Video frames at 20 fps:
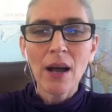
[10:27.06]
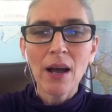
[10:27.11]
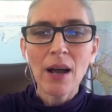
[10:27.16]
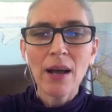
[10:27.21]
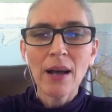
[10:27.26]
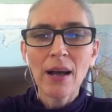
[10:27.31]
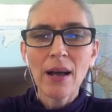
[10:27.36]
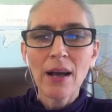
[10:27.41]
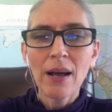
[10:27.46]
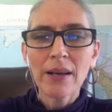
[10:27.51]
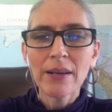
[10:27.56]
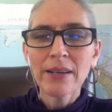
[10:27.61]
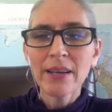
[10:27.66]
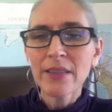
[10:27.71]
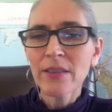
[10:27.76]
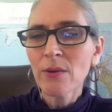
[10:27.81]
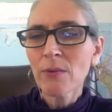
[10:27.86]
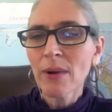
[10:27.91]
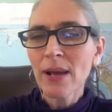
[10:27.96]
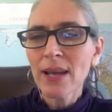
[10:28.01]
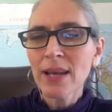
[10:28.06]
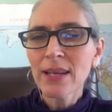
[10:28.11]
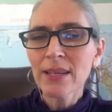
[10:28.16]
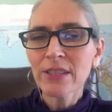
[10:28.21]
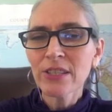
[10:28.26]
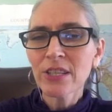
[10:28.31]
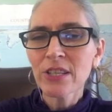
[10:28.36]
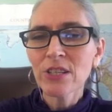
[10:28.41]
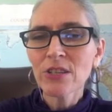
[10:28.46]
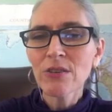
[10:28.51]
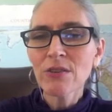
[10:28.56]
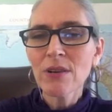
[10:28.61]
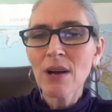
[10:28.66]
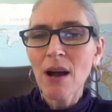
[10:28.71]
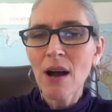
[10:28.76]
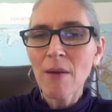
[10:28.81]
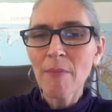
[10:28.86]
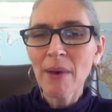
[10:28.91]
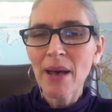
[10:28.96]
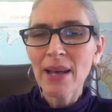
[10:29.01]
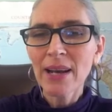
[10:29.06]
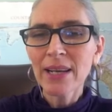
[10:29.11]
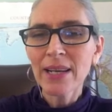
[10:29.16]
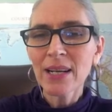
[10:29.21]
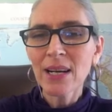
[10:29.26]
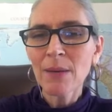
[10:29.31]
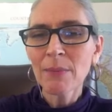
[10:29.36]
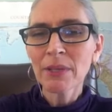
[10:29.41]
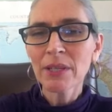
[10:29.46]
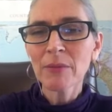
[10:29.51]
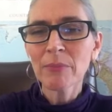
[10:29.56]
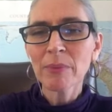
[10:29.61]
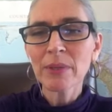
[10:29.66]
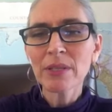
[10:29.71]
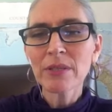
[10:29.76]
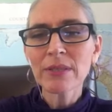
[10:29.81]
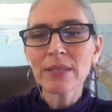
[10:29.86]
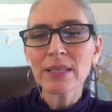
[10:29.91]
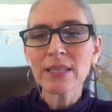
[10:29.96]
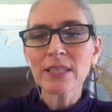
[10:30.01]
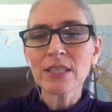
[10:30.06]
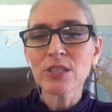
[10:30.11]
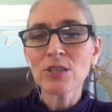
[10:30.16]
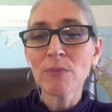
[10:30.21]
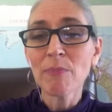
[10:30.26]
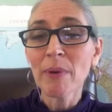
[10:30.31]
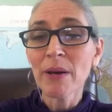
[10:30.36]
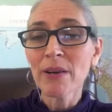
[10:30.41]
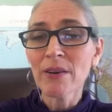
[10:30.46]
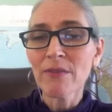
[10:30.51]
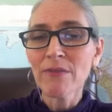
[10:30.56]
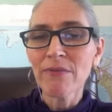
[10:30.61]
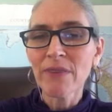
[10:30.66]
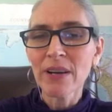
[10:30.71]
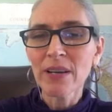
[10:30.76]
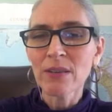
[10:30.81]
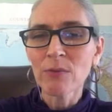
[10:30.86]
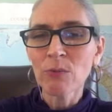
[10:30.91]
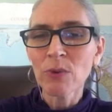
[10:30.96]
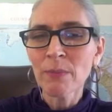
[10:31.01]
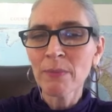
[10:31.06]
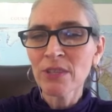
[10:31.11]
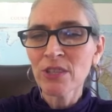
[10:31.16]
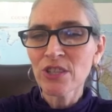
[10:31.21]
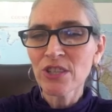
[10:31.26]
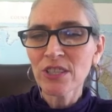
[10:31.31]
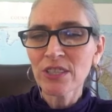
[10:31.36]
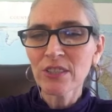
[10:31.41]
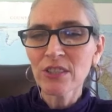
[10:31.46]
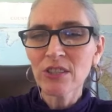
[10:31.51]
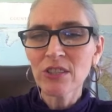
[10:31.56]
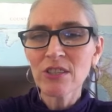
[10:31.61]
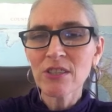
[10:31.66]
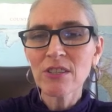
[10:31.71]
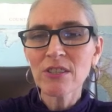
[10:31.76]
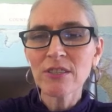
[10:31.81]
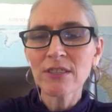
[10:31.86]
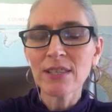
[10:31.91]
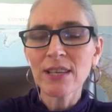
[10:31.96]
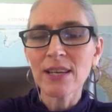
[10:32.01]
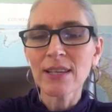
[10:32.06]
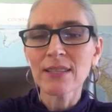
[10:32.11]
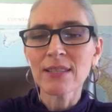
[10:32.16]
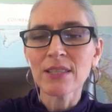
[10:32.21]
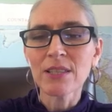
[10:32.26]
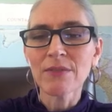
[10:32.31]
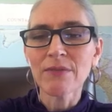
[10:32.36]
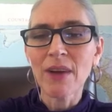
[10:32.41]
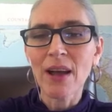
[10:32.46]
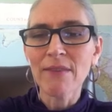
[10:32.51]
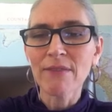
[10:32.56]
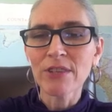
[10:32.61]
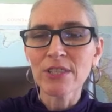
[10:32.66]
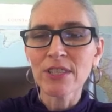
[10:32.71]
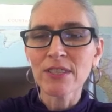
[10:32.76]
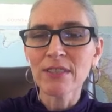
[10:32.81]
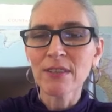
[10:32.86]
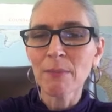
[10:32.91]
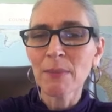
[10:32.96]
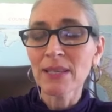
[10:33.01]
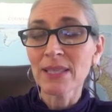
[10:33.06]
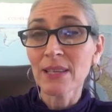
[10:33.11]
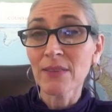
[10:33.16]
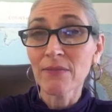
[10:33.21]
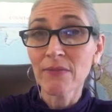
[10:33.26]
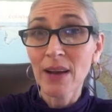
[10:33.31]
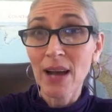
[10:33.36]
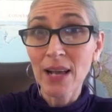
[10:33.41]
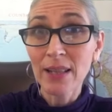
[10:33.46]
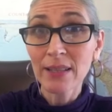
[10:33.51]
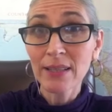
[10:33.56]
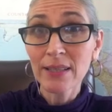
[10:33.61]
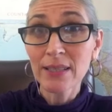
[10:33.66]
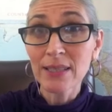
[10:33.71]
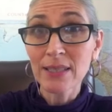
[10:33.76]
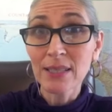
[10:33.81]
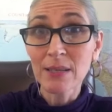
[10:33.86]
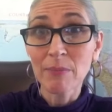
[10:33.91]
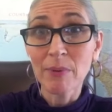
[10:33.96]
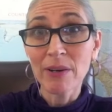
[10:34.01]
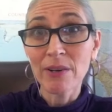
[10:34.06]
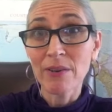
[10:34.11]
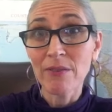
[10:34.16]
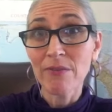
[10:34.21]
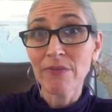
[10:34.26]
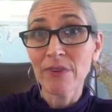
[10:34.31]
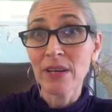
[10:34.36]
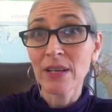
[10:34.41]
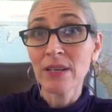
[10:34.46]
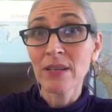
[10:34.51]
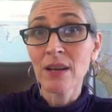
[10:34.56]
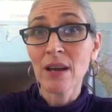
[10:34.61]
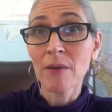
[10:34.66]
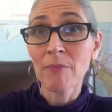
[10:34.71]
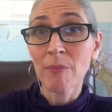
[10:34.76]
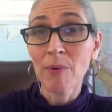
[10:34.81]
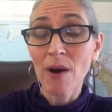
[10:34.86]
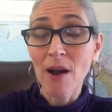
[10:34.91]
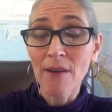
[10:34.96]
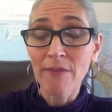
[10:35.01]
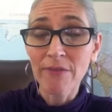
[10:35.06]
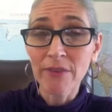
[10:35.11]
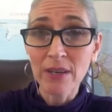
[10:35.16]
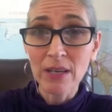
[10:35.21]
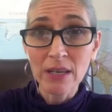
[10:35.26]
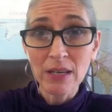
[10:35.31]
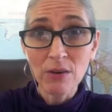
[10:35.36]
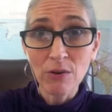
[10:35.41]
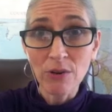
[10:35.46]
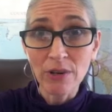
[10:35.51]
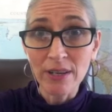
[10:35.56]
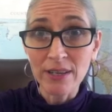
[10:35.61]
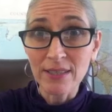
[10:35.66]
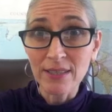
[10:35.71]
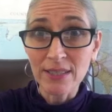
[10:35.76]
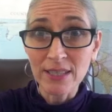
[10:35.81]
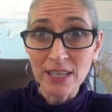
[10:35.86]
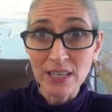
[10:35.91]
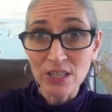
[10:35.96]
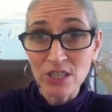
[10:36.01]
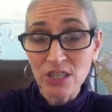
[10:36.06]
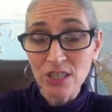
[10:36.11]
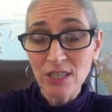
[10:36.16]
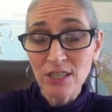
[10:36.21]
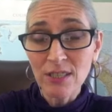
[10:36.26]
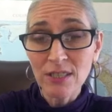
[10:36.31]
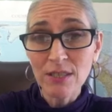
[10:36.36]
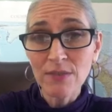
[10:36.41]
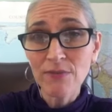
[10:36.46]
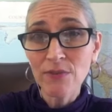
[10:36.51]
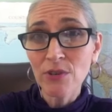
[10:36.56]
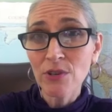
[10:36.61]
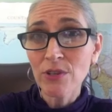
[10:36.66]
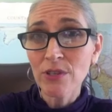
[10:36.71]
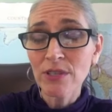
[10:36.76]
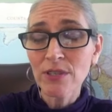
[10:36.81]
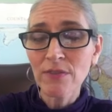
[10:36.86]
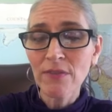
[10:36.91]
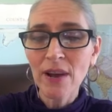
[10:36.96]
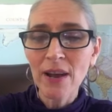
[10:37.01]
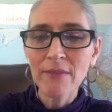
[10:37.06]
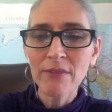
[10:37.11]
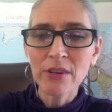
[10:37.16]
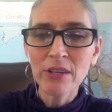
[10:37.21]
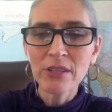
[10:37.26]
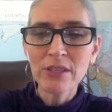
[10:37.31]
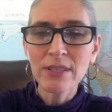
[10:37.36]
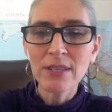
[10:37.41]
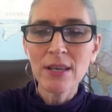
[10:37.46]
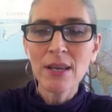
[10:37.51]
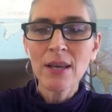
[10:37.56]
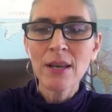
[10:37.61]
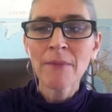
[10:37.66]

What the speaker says: Another way to combat economic abuse is to better fund women's shelters and survivors of domestic violence, to better fund nonprofit organizations for survivors,